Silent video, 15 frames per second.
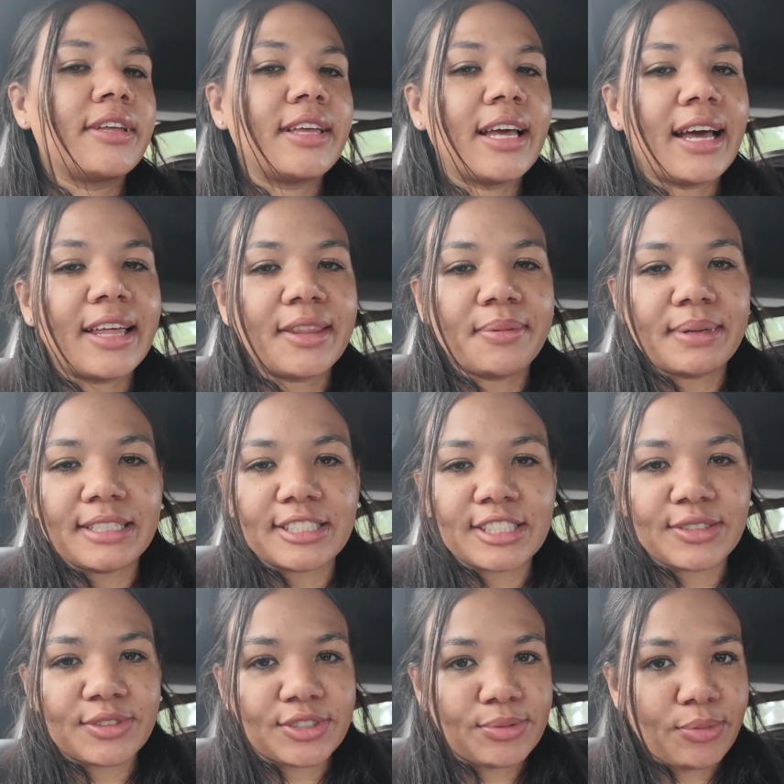Yeah, the
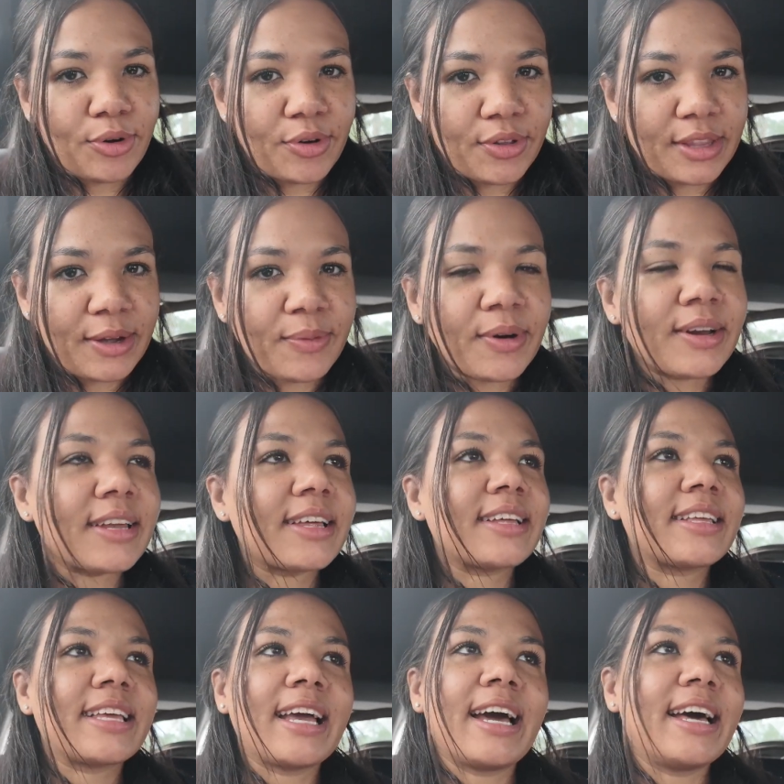peaches were small. They weren't,
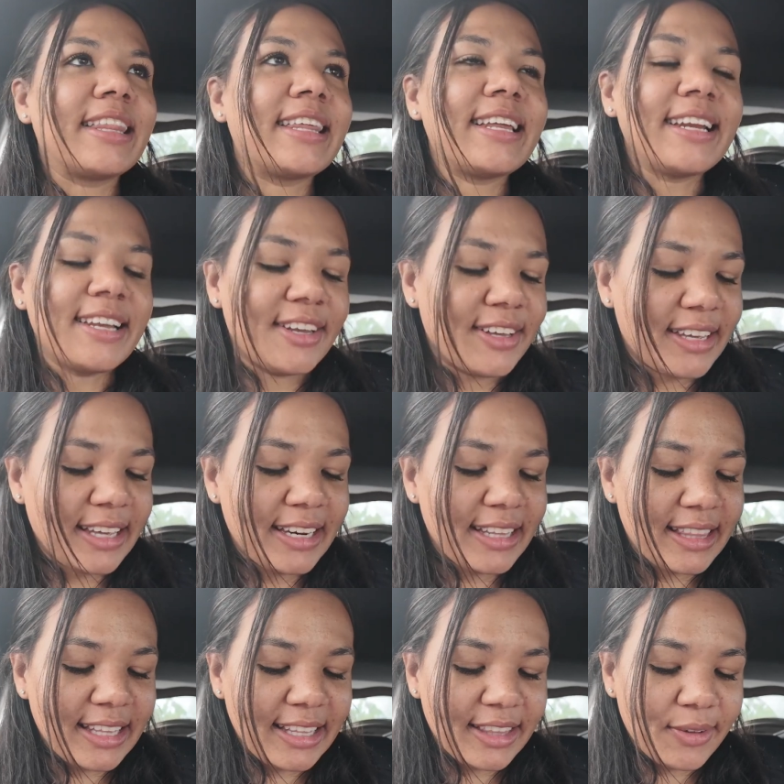yeah, they didn't look
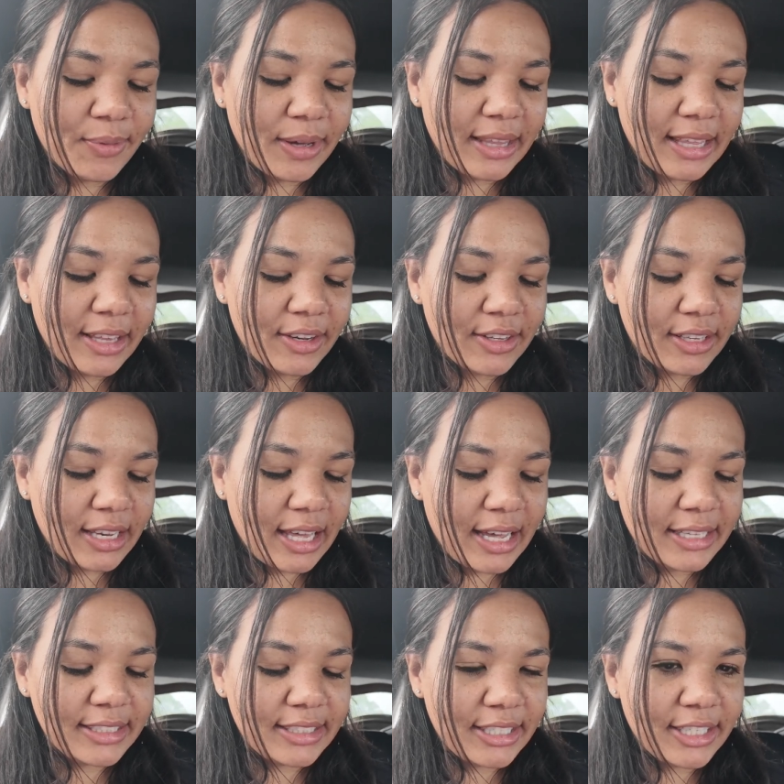anything the way they looked
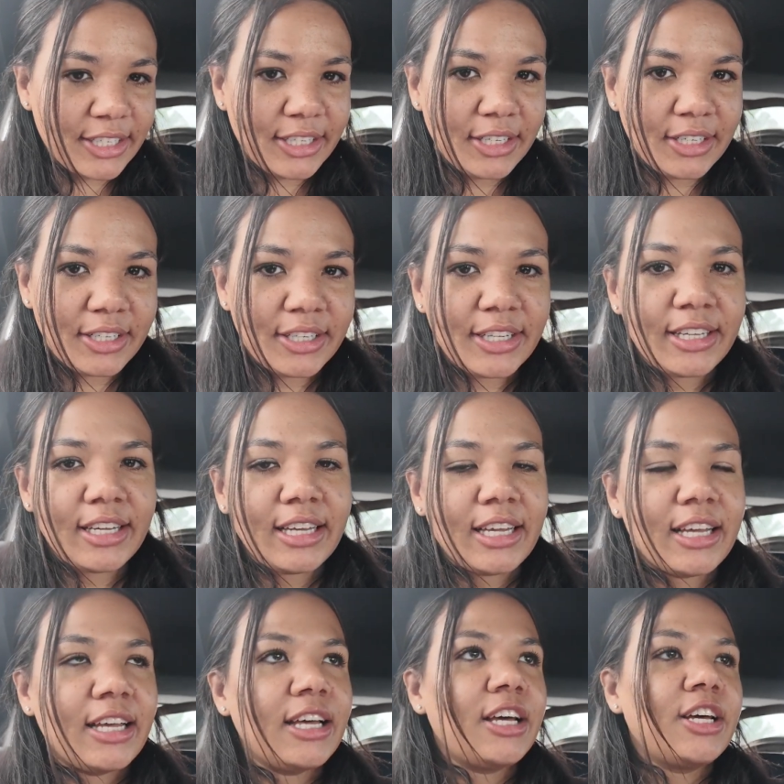last year.
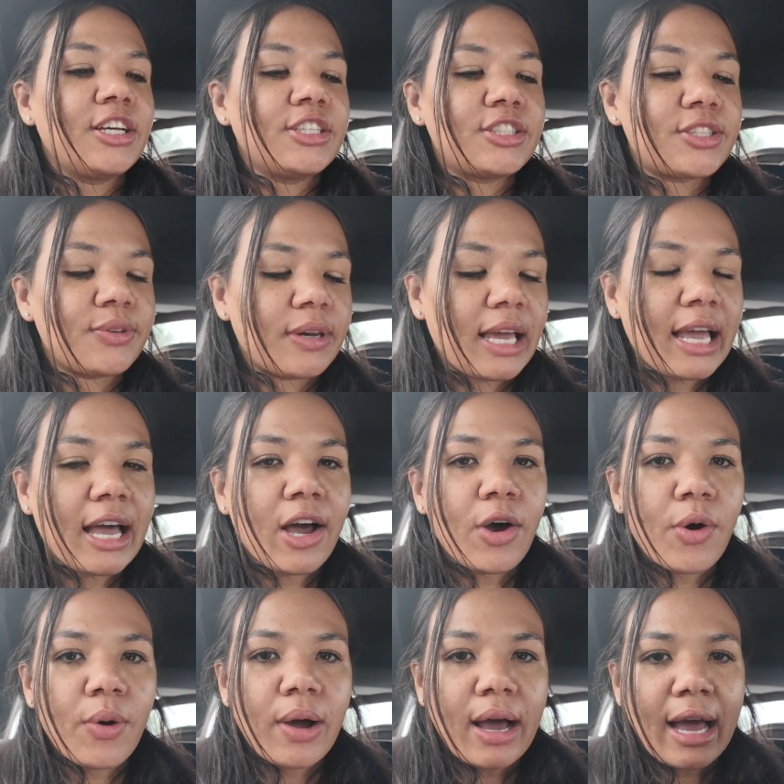So
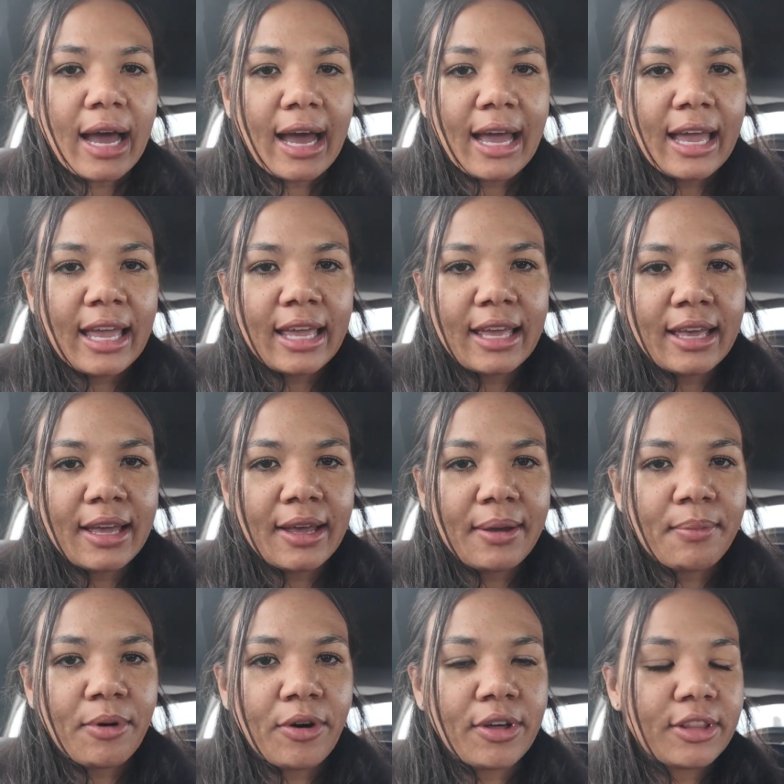now I
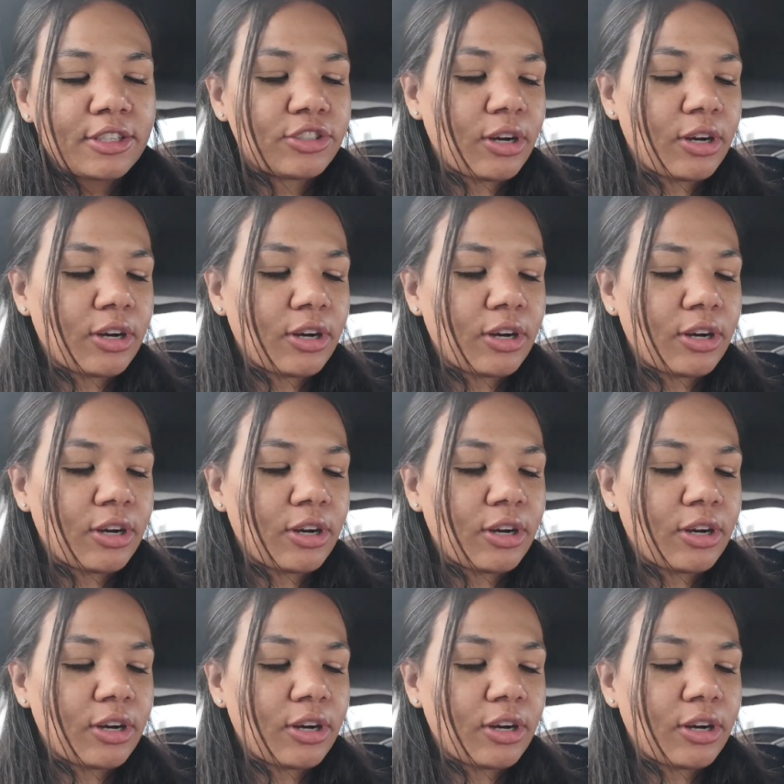am on the